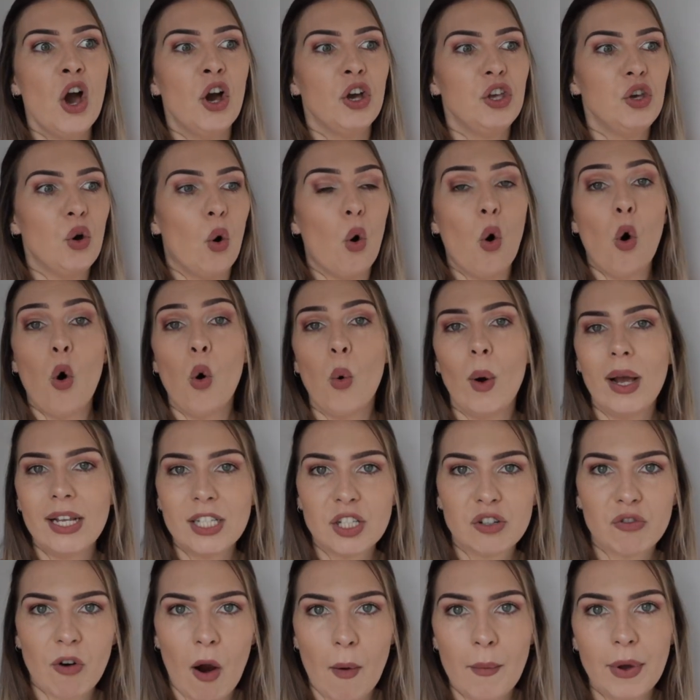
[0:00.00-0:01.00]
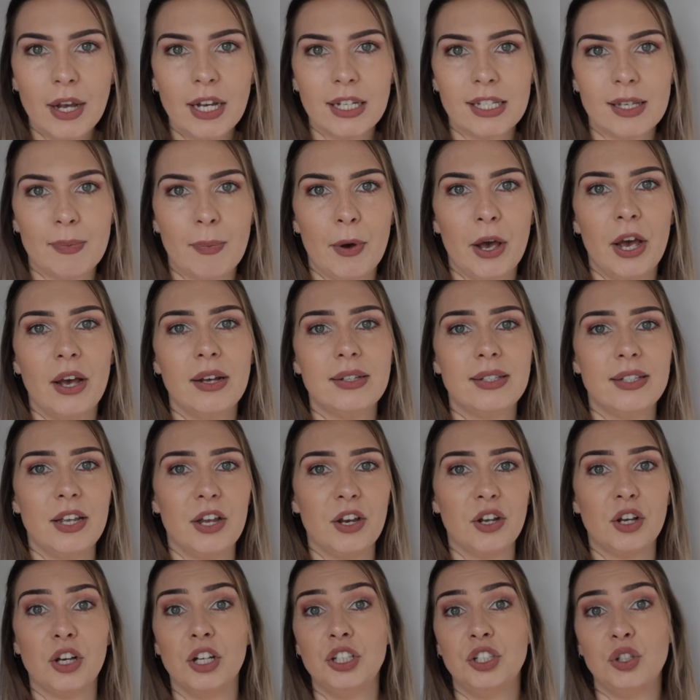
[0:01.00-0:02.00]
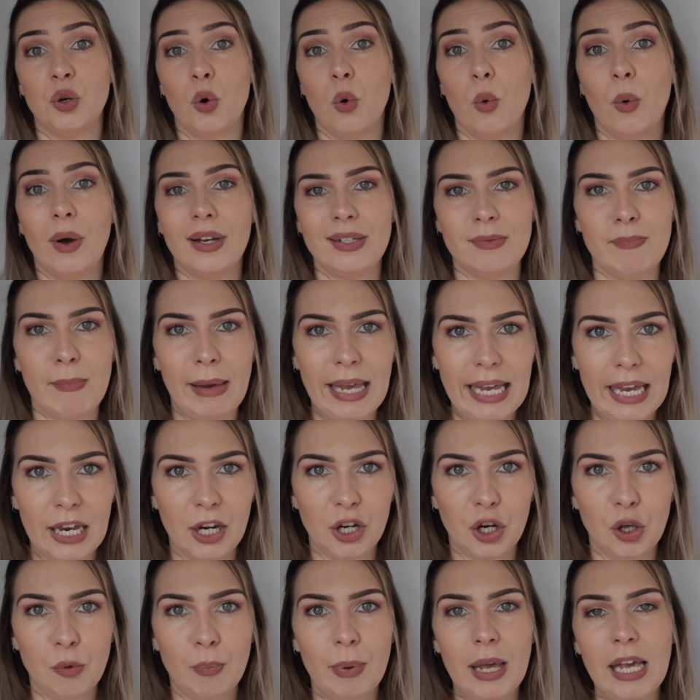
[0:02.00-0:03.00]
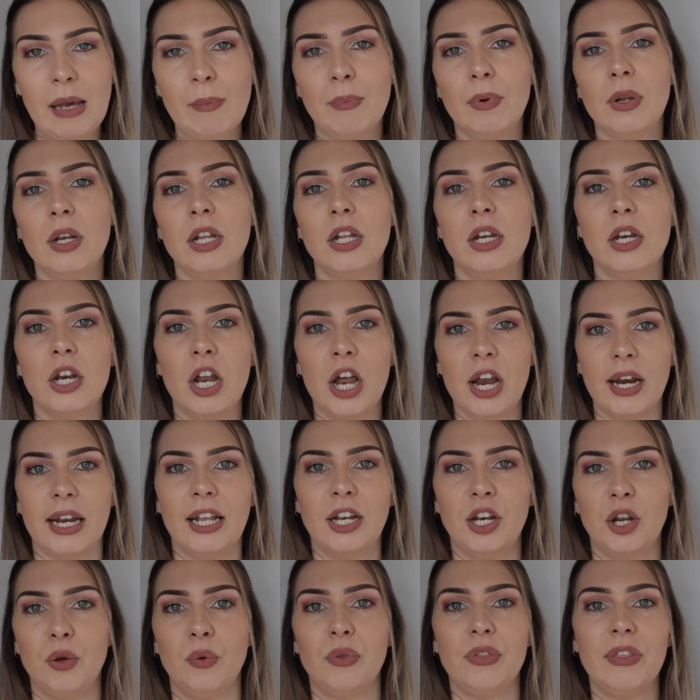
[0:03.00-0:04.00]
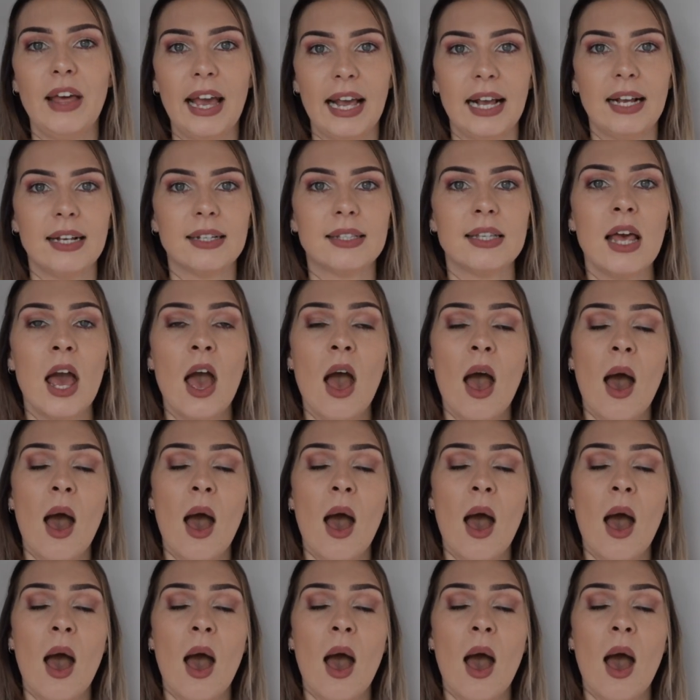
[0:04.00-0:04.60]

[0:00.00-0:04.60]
You're always growing as a person because you're always meeting new people and learning new things.